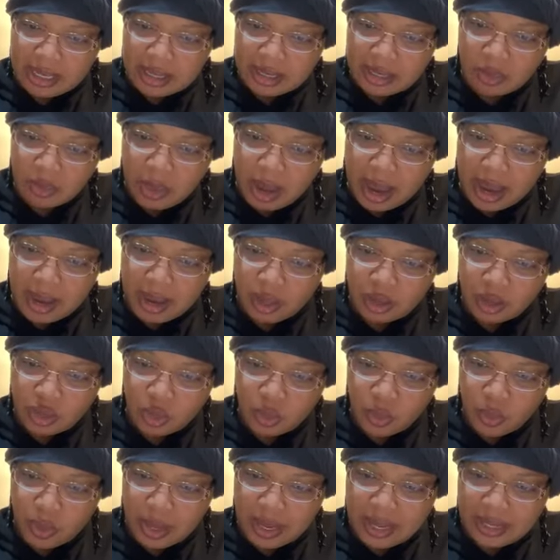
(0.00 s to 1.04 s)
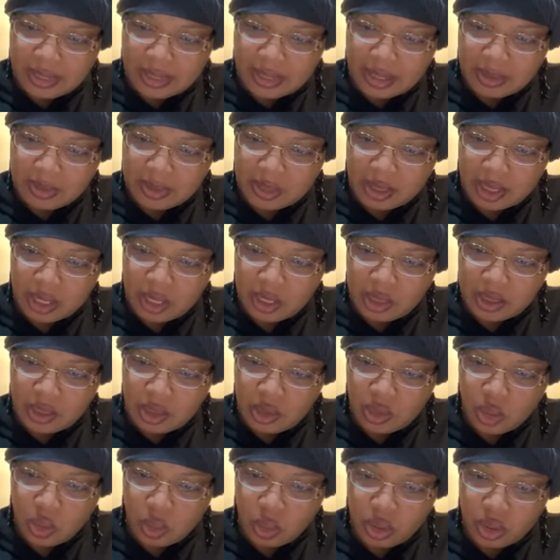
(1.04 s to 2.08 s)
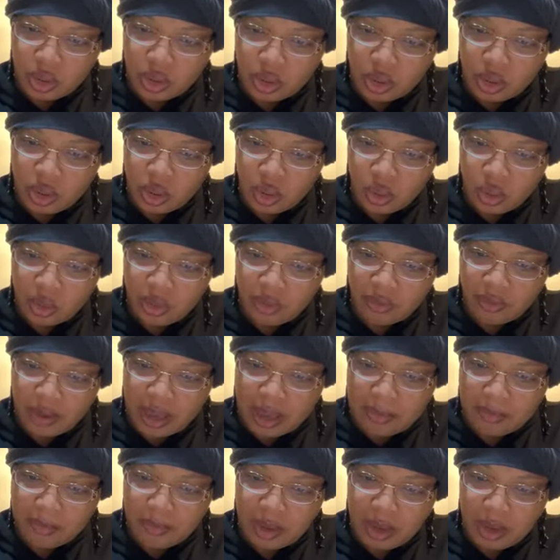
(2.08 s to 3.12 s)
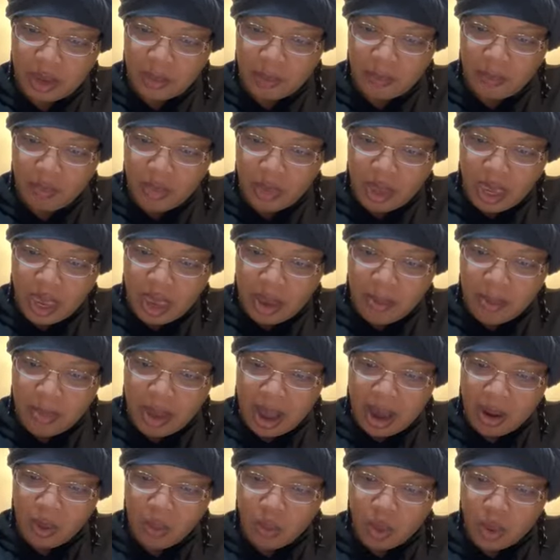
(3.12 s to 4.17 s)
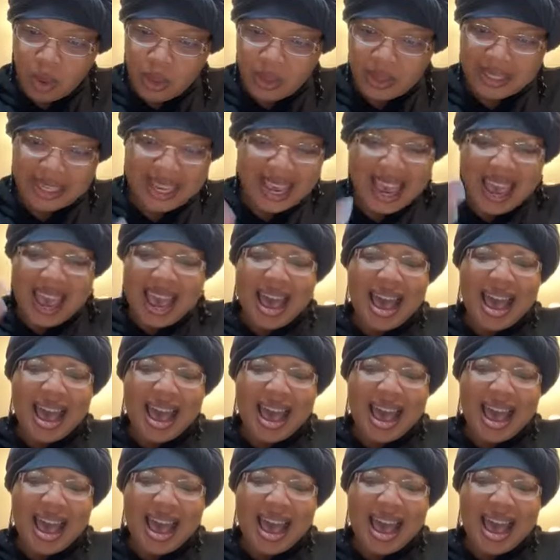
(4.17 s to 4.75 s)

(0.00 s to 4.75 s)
inspired to raise up sons and daughters to glorify me and my works.